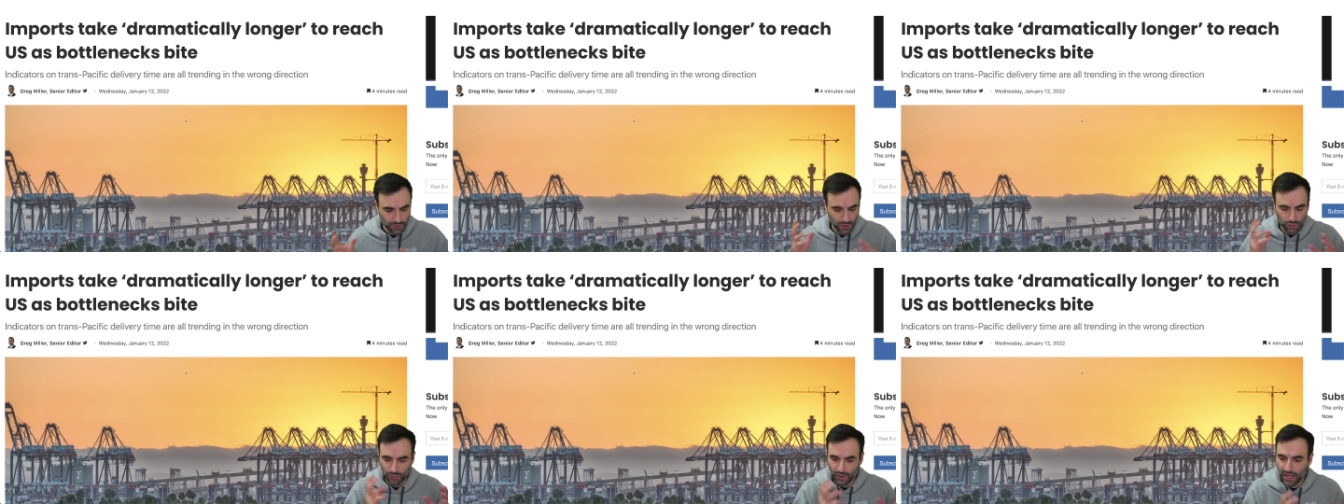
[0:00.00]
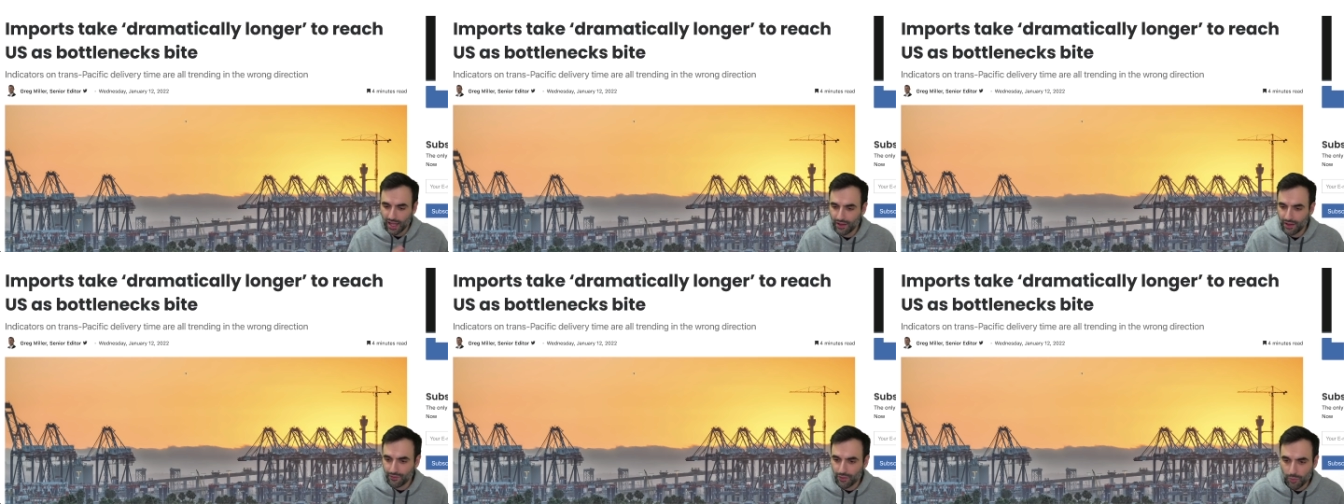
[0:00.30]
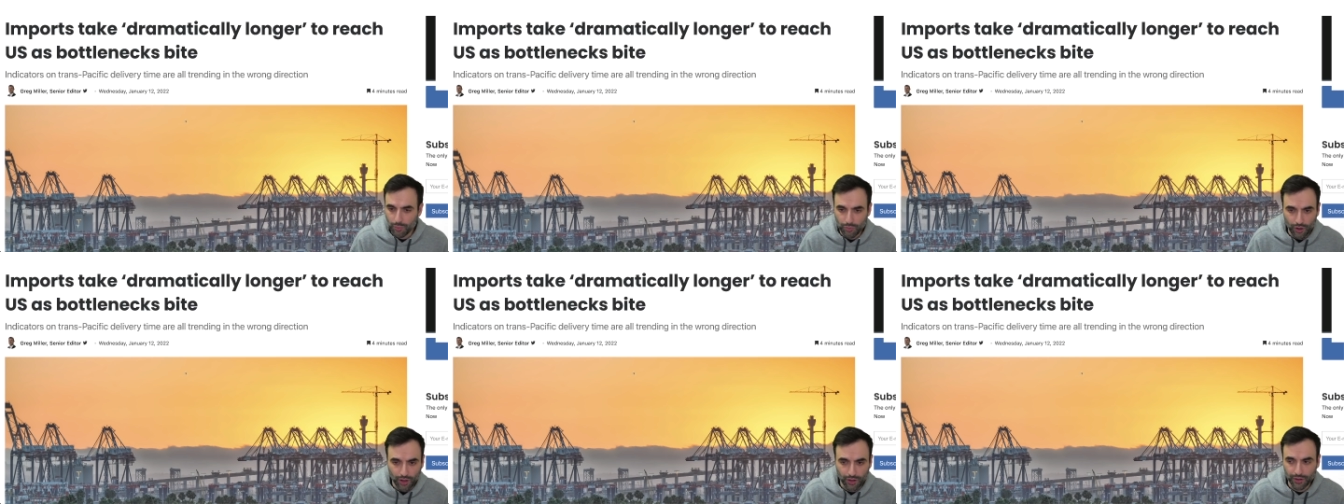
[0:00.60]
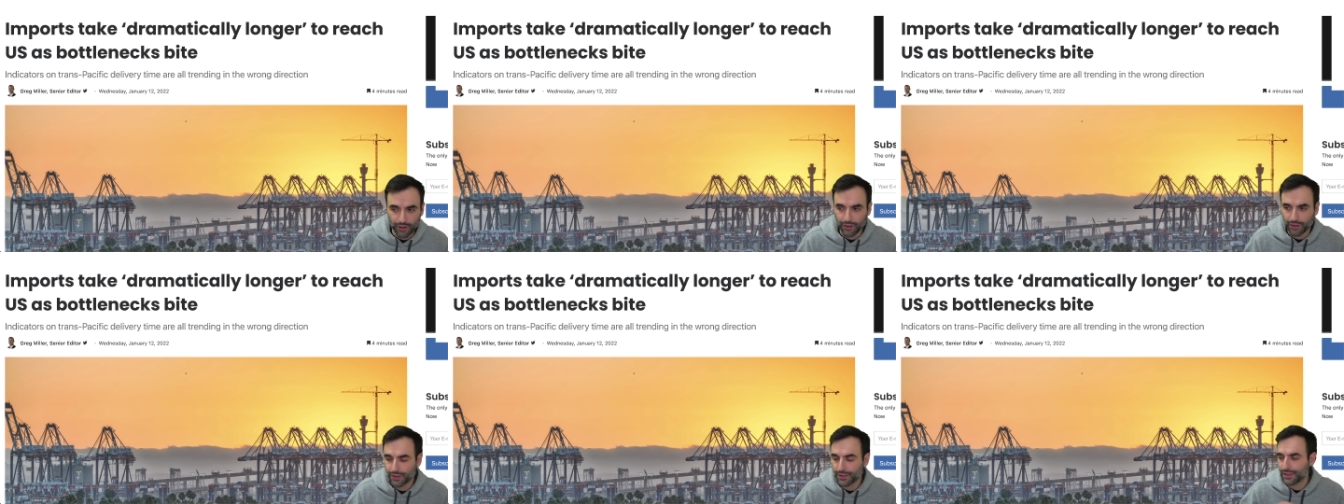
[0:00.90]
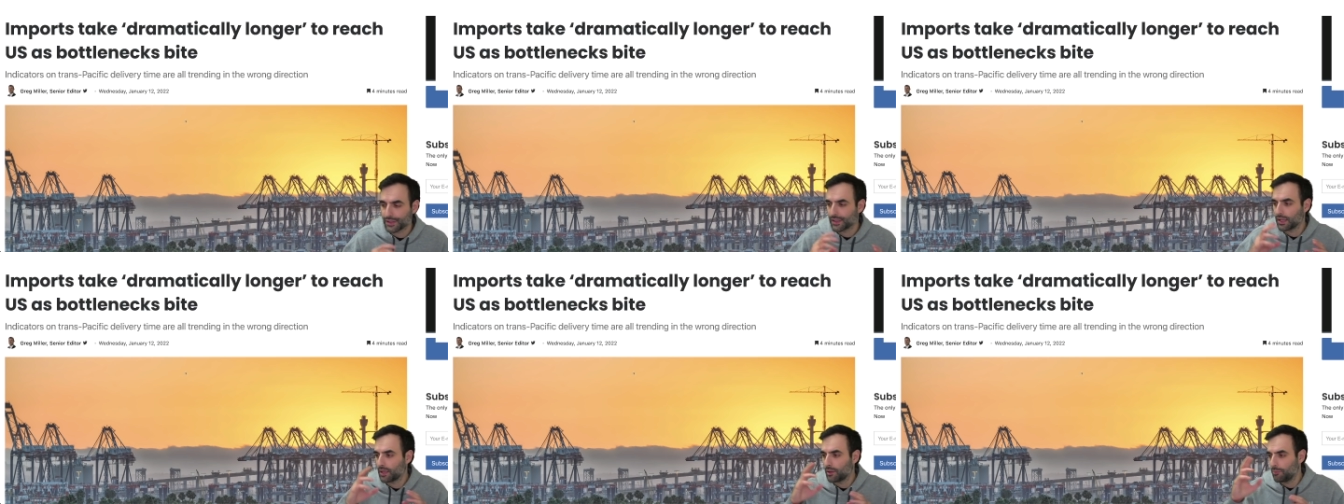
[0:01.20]
don't have the
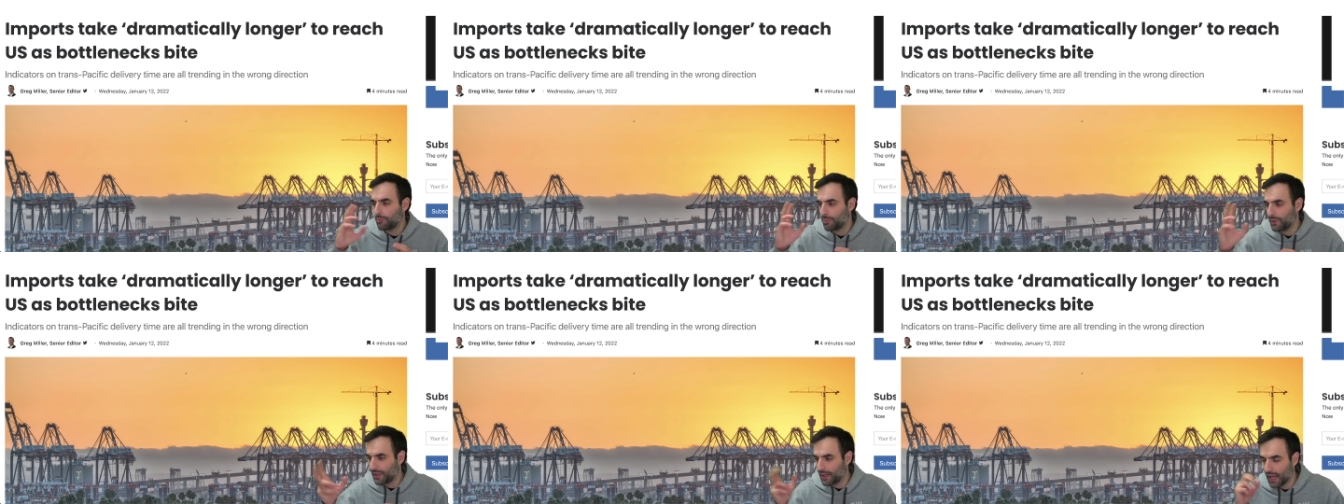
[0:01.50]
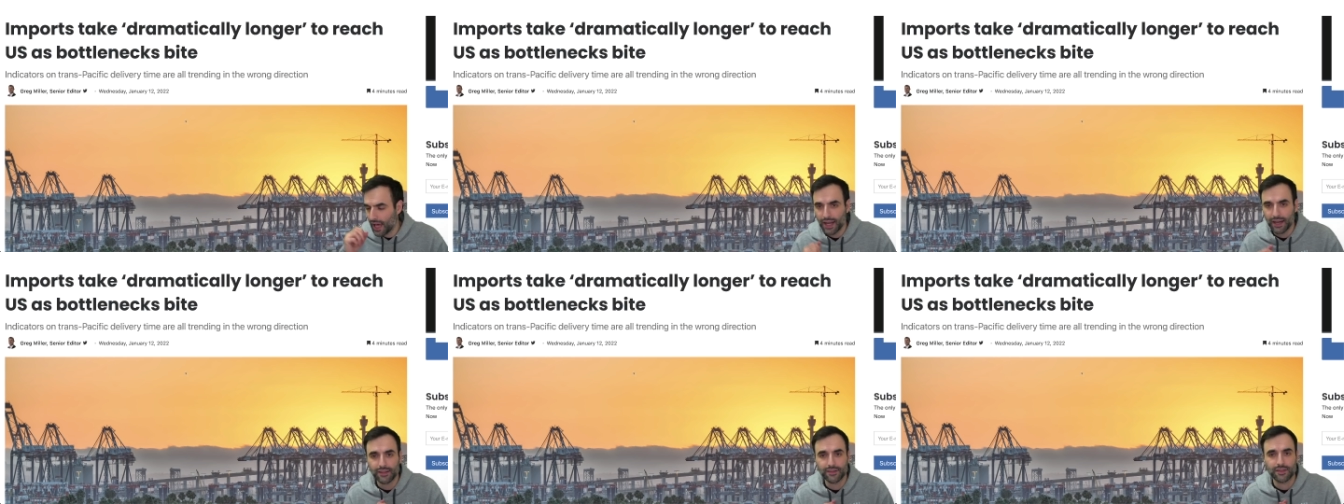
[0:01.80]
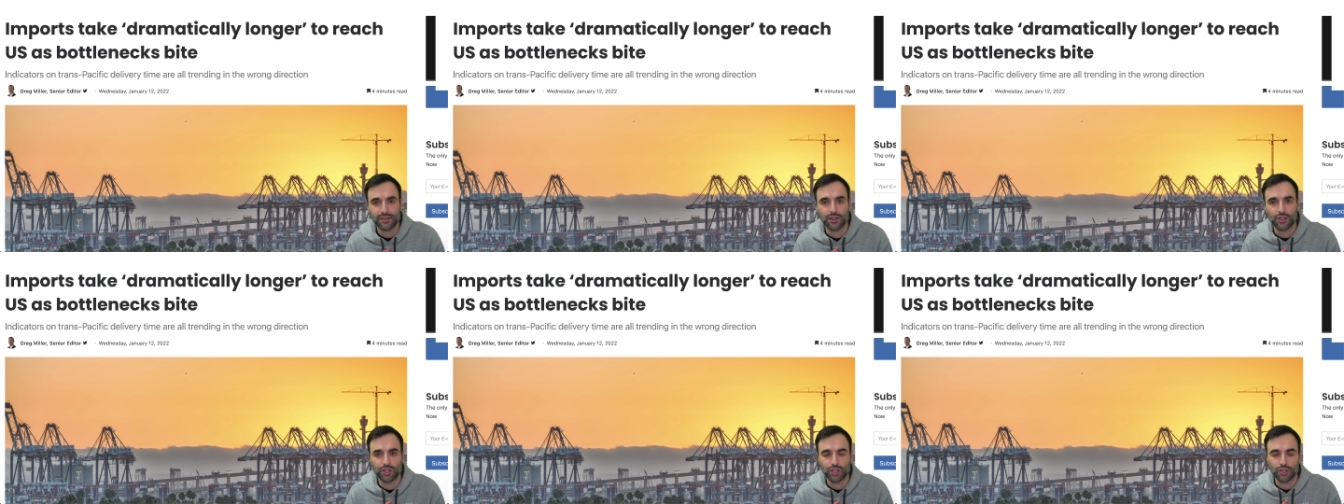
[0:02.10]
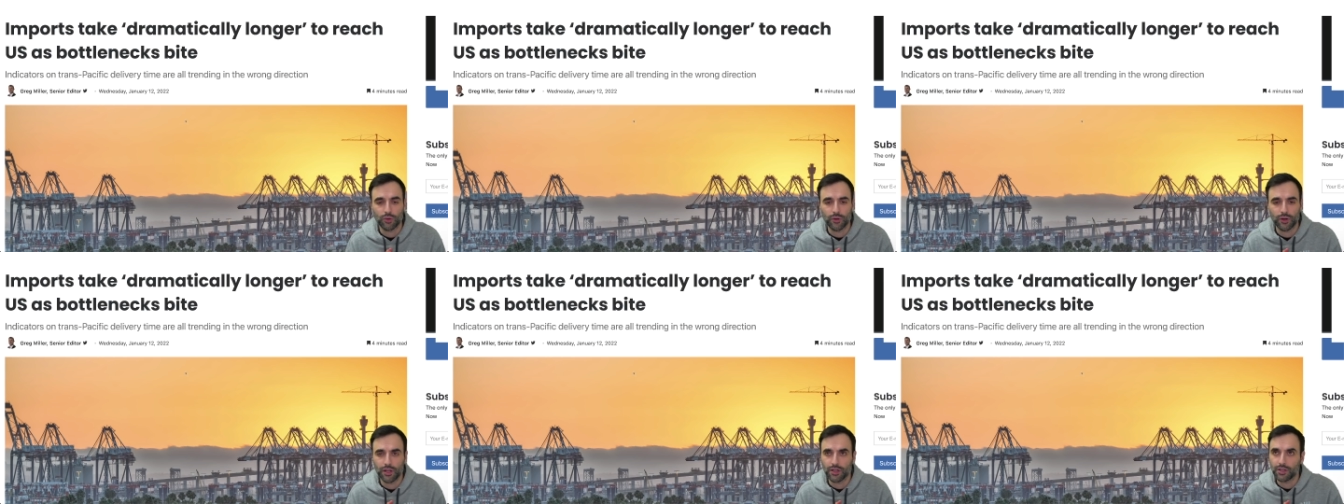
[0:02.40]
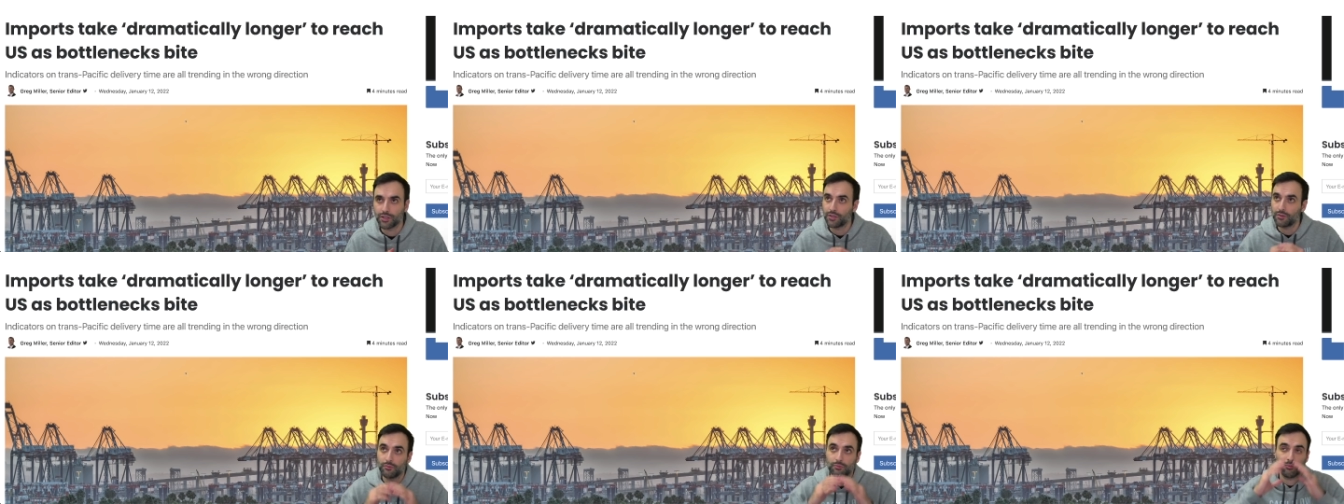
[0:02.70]
products, bananas in
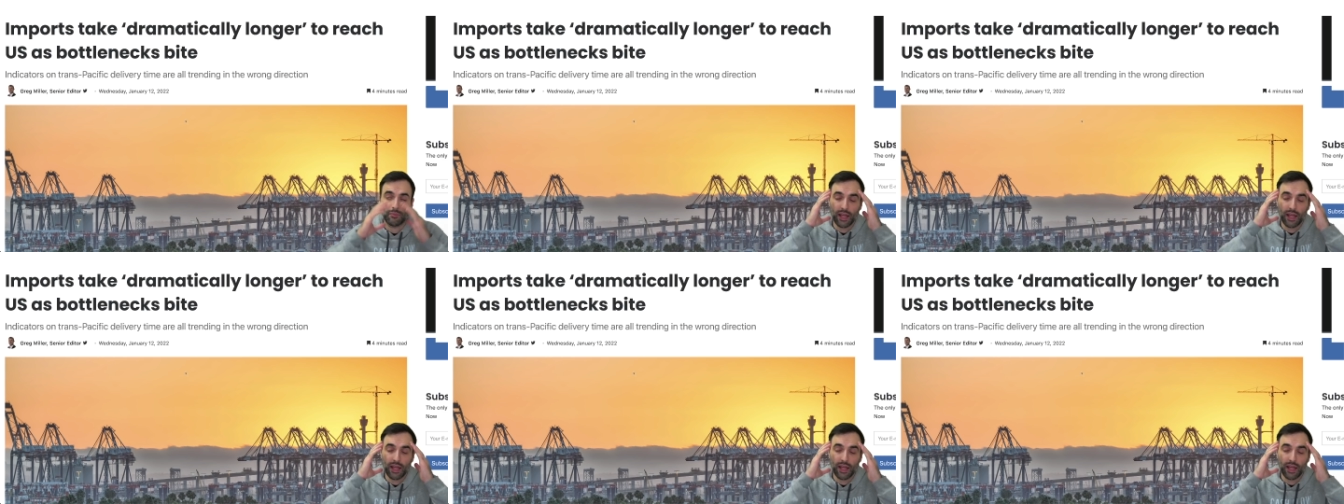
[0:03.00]
shortage.